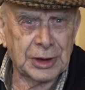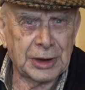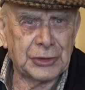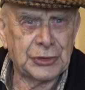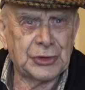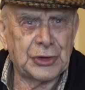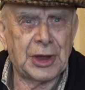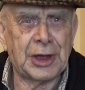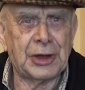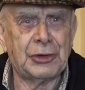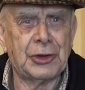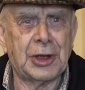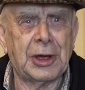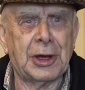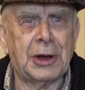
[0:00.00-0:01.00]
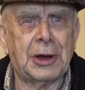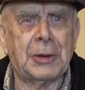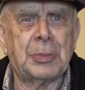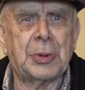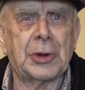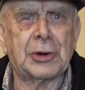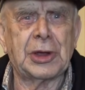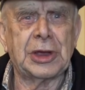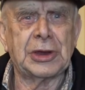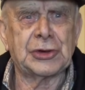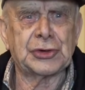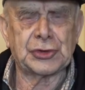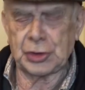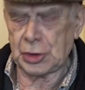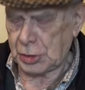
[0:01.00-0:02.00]
and she had the
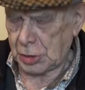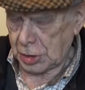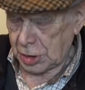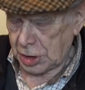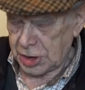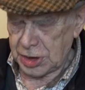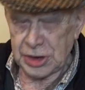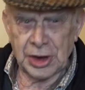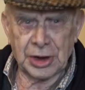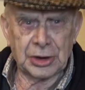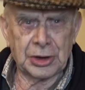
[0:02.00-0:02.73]
operation here.